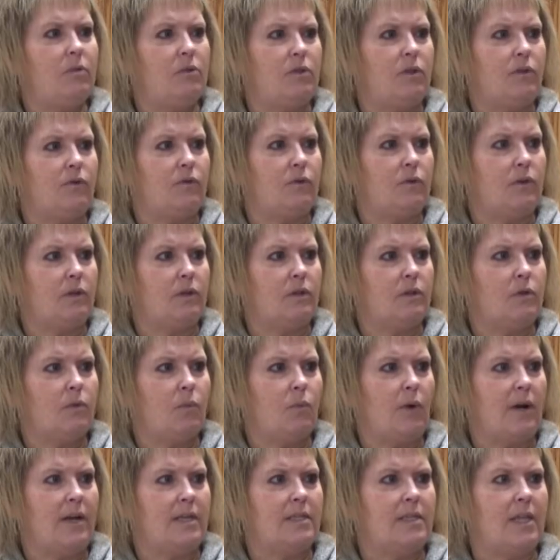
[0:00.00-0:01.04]
different
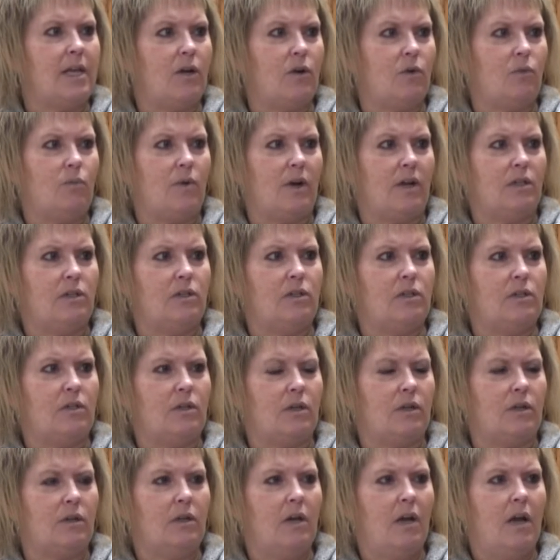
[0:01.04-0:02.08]
ways they could
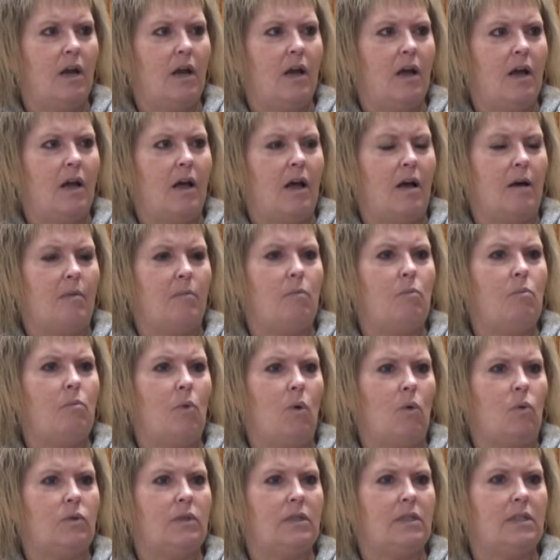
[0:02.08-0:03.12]
register.
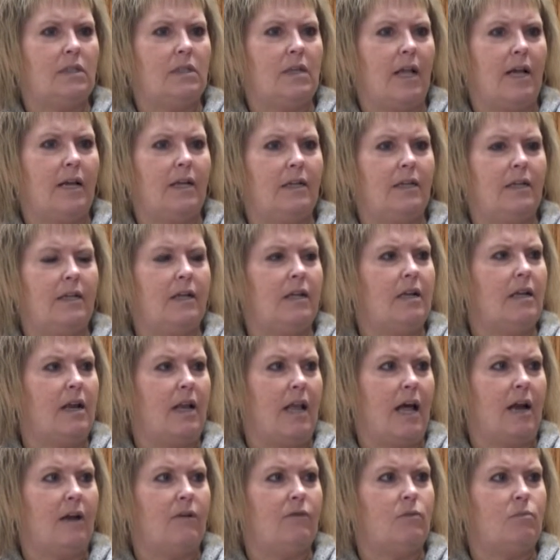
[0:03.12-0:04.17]
Most likely, a
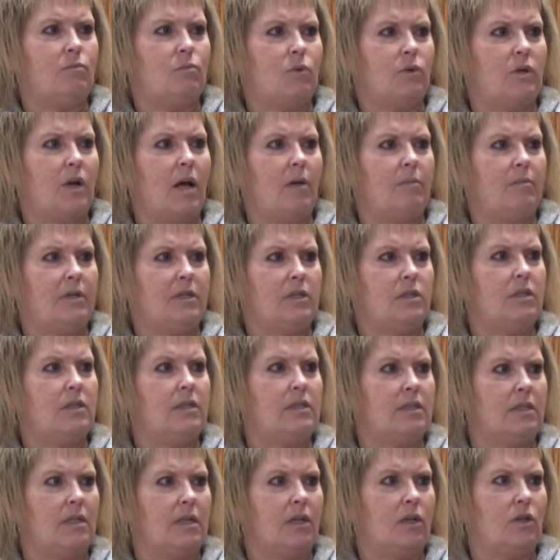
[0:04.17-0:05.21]
lot of them will come into the
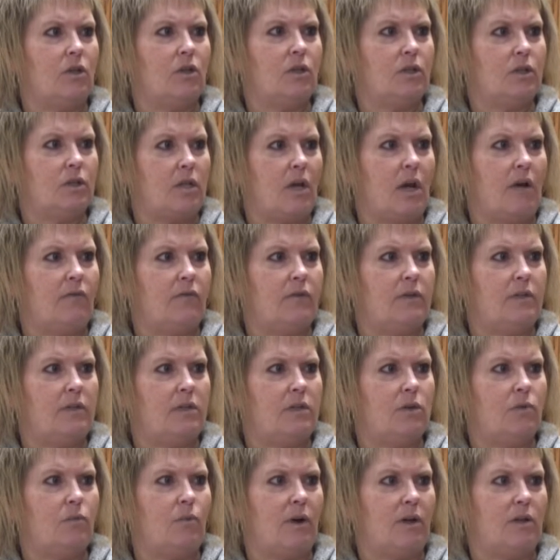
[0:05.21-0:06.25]
city clerk's office
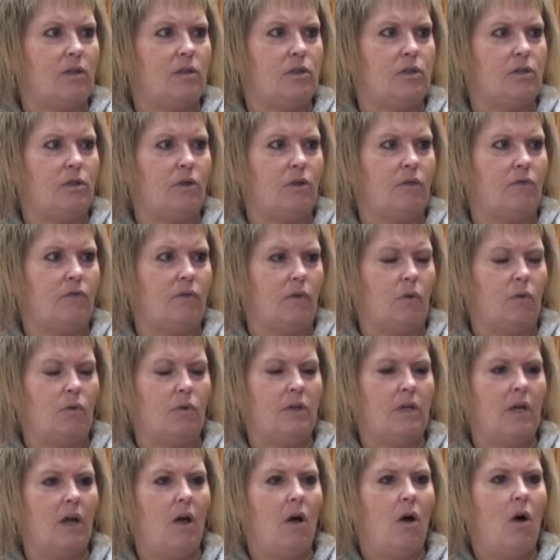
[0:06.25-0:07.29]
to register to vote.
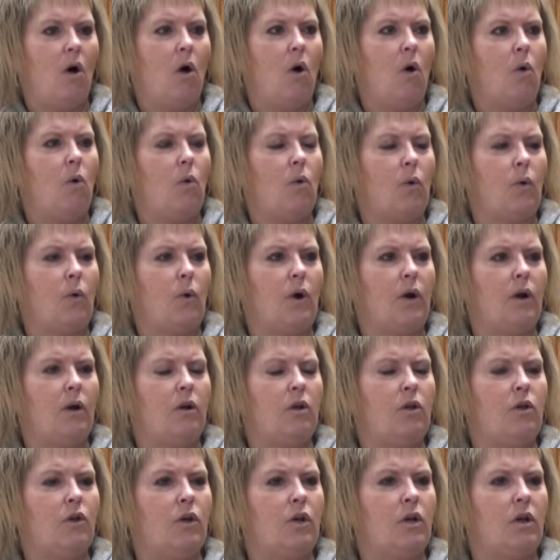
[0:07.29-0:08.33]
Or
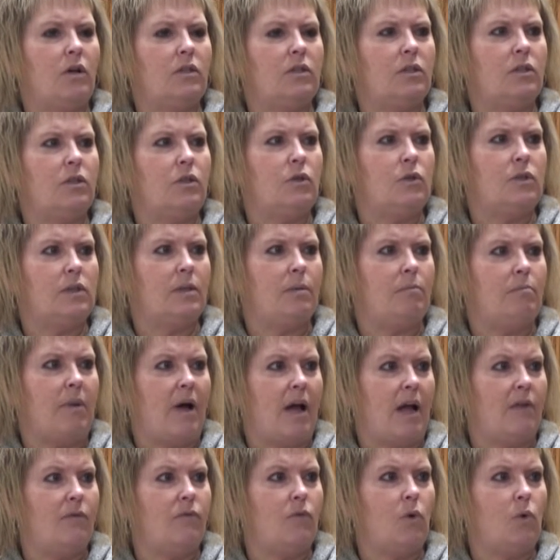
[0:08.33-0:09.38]
you can also use the
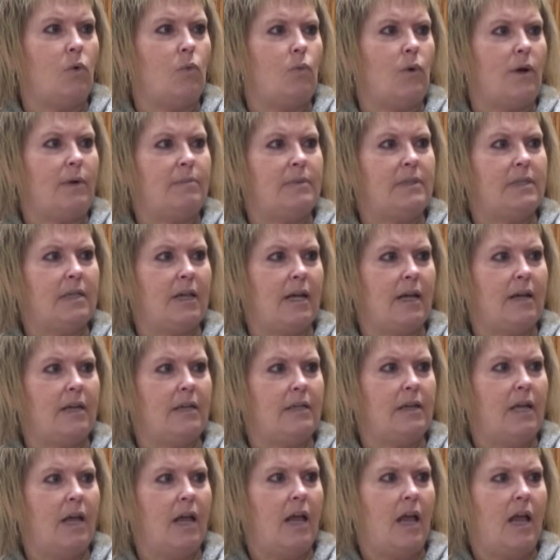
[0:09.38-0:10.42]
My Vote website,
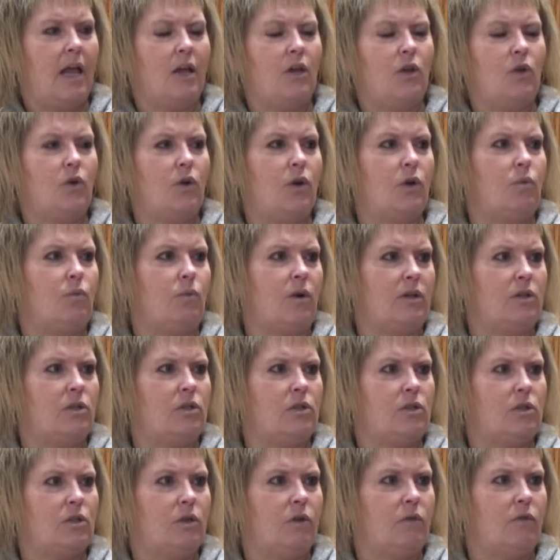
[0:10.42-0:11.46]
and you can
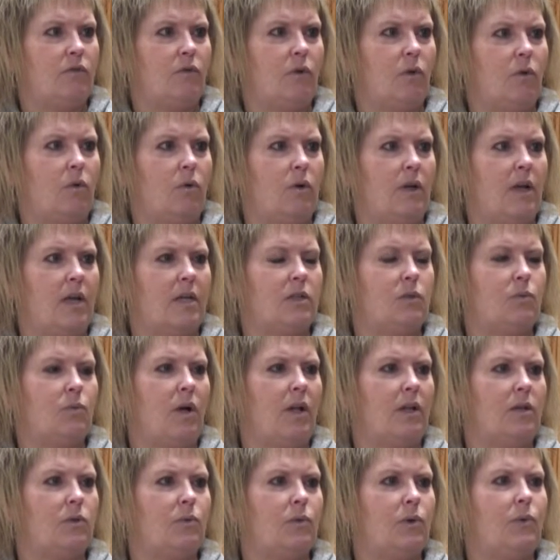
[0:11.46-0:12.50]
register to vote as
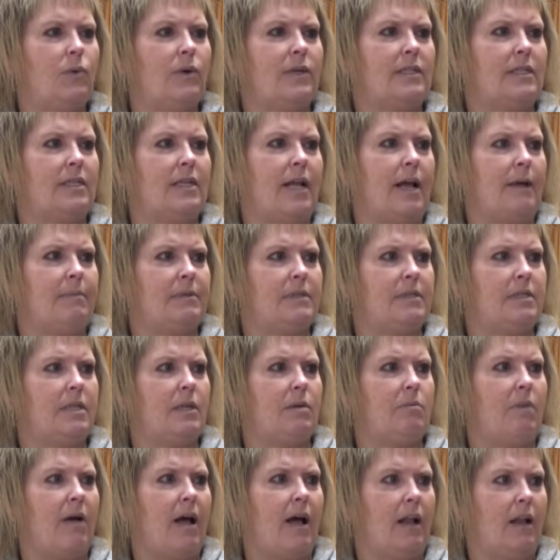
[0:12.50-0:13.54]
well as request an absentee
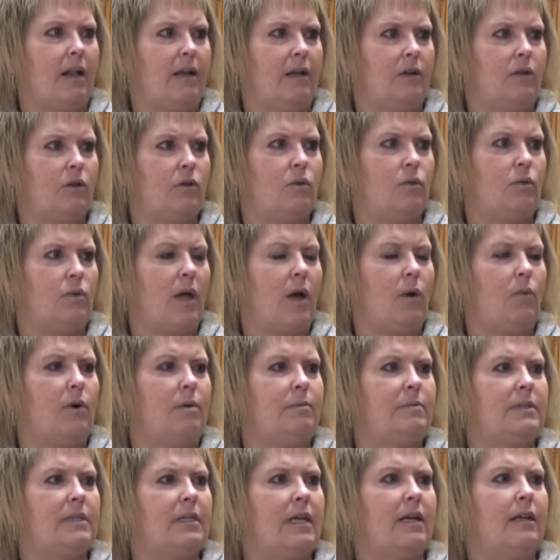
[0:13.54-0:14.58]
ballot through that
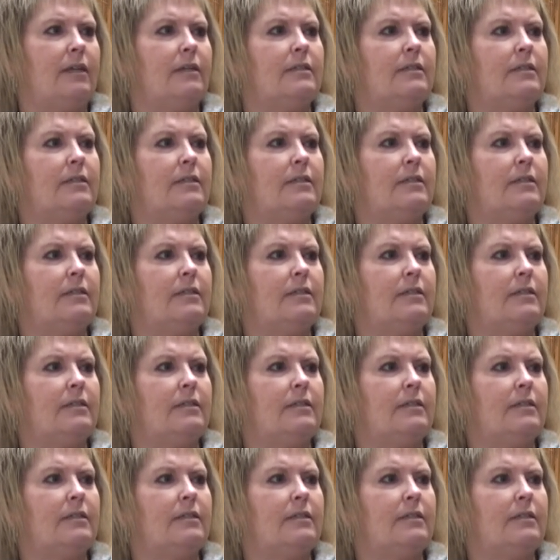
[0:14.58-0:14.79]
website.